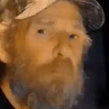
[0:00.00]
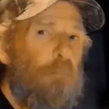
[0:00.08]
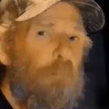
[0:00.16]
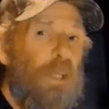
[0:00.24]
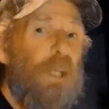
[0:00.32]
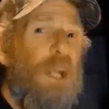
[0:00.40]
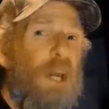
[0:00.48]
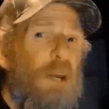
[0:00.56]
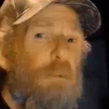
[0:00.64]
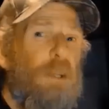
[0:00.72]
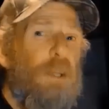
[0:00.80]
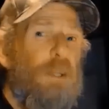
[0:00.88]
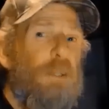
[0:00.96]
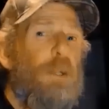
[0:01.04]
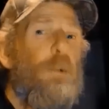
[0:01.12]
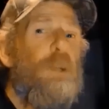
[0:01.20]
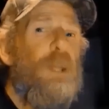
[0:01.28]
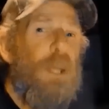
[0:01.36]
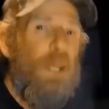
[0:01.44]
Get out and
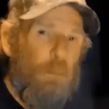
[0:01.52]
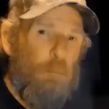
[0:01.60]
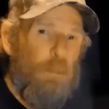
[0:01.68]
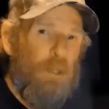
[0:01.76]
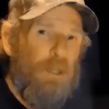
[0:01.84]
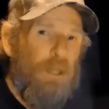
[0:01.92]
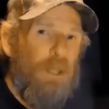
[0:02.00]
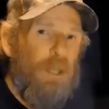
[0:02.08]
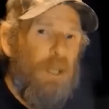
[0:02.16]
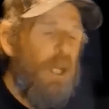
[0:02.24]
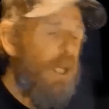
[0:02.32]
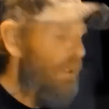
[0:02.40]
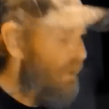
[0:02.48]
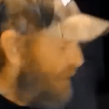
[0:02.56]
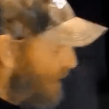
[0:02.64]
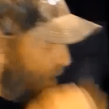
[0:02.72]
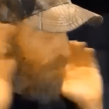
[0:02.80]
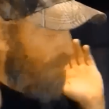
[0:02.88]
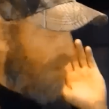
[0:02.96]
go camping. It's
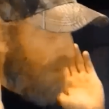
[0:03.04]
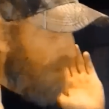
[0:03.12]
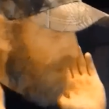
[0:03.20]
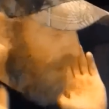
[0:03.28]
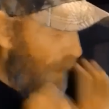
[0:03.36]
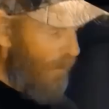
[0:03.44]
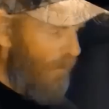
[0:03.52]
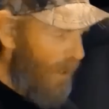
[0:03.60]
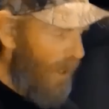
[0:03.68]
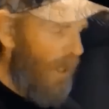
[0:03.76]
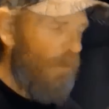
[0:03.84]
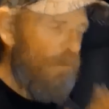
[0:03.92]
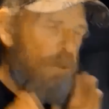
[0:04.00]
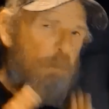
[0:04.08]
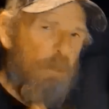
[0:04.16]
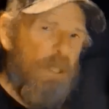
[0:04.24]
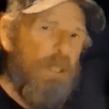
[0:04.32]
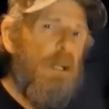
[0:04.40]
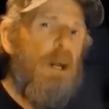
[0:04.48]
time to get out of the house. You've
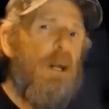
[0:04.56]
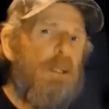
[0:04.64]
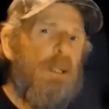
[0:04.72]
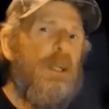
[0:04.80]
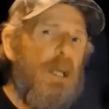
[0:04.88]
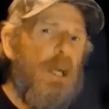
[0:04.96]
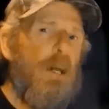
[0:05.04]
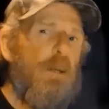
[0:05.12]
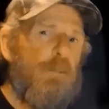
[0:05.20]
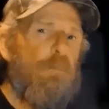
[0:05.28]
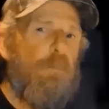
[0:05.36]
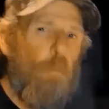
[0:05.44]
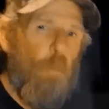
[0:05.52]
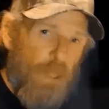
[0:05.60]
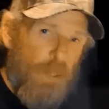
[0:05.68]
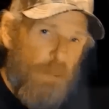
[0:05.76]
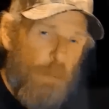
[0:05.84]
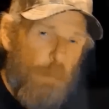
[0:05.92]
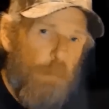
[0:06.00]
been locked in the house for
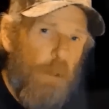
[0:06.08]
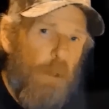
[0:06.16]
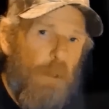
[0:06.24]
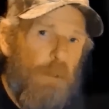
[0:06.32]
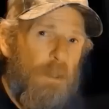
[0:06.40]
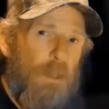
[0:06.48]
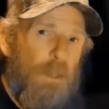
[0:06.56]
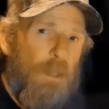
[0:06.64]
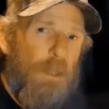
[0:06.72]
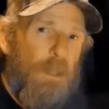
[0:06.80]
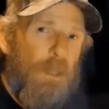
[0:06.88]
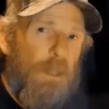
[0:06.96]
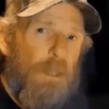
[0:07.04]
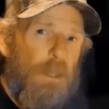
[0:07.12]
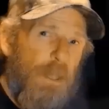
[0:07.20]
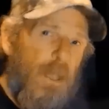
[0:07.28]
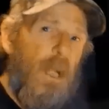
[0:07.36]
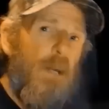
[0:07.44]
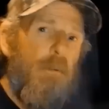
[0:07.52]
way too long.
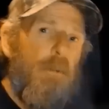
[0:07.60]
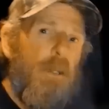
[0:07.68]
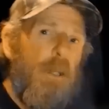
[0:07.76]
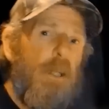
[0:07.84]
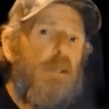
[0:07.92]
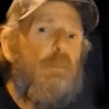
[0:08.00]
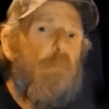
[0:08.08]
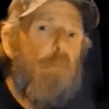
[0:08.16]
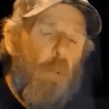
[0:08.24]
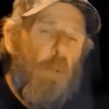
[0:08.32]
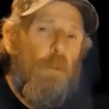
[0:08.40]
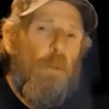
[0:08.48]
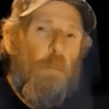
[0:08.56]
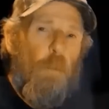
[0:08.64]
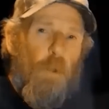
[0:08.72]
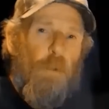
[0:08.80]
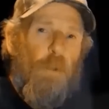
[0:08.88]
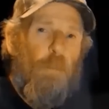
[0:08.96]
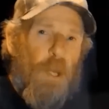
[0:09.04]
Get out and explore the
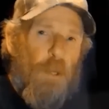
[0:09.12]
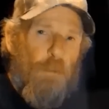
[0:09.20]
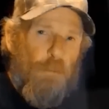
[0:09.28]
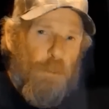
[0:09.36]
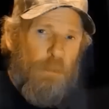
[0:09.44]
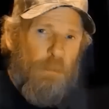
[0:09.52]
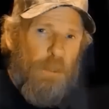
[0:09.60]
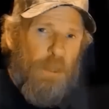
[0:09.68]
world around you.